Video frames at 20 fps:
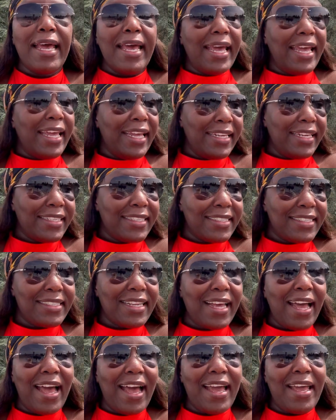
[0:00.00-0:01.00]
And
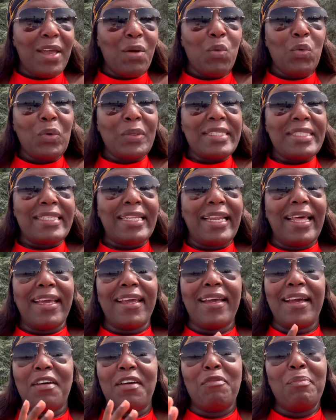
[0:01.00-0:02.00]
I was
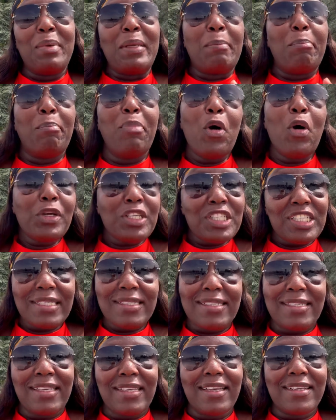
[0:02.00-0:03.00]
like, I've been
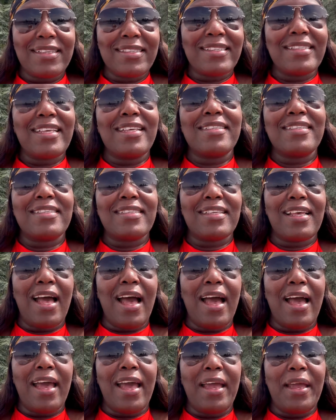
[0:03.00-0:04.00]
purchasing since
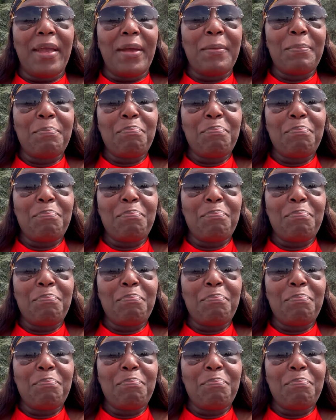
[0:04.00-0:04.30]
I